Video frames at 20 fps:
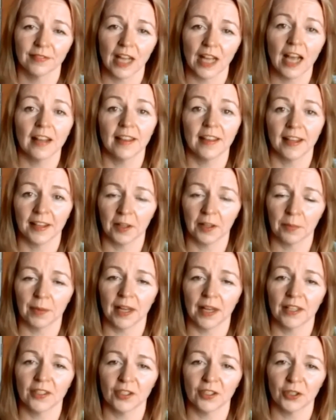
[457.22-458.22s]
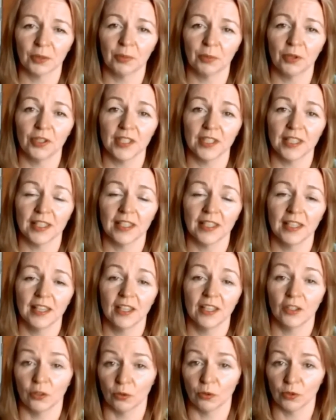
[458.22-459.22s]
And then come back to your body,
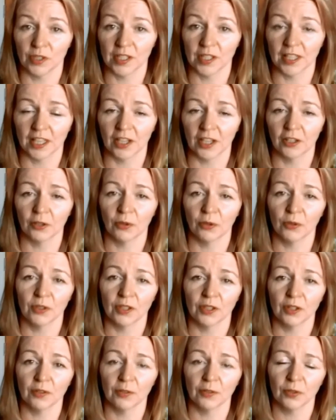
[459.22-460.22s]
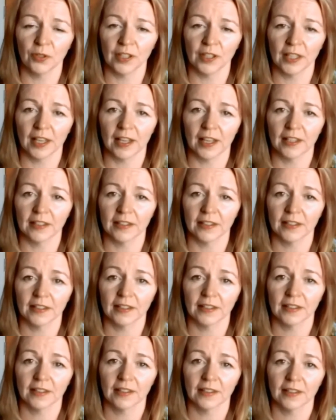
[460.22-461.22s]
noticing how you're holding the phone again.
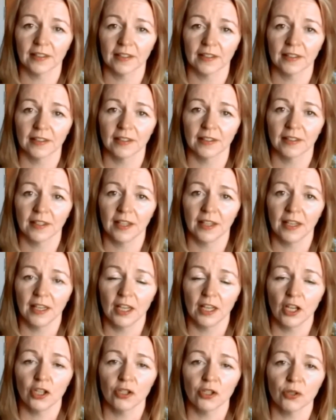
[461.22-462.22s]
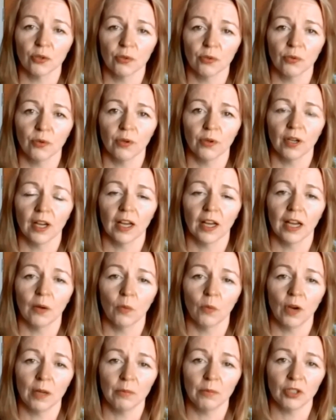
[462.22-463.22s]
So
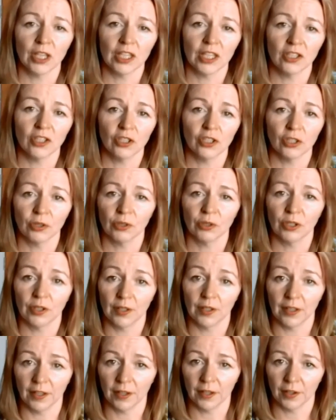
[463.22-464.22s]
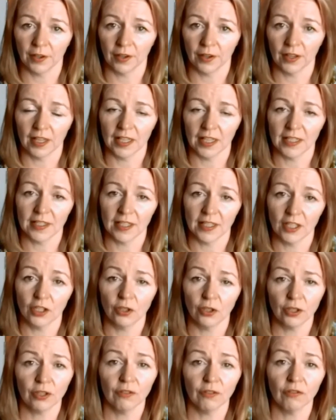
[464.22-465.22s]
what I'm trying to show you here is that
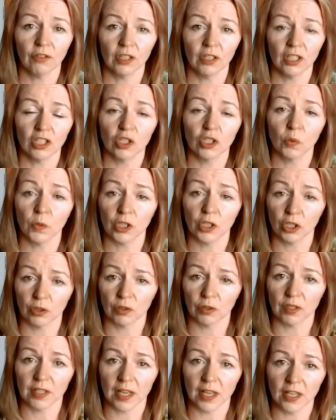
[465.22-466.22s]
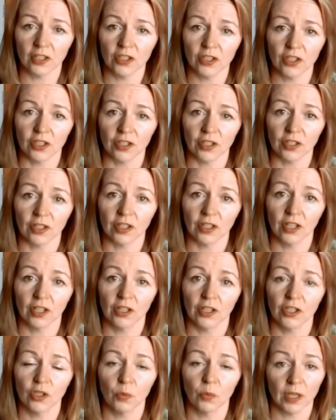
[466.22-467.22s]
you can really switch your attention
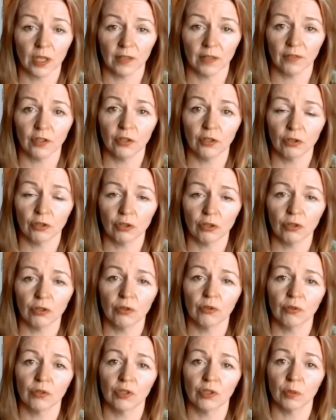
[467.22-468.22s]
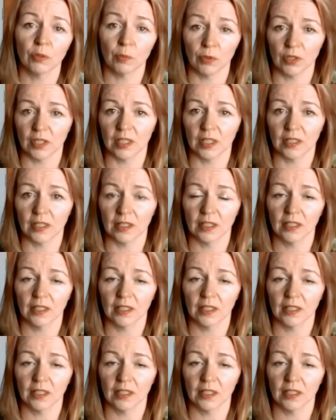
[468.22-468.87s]
to wherever you choose to put it.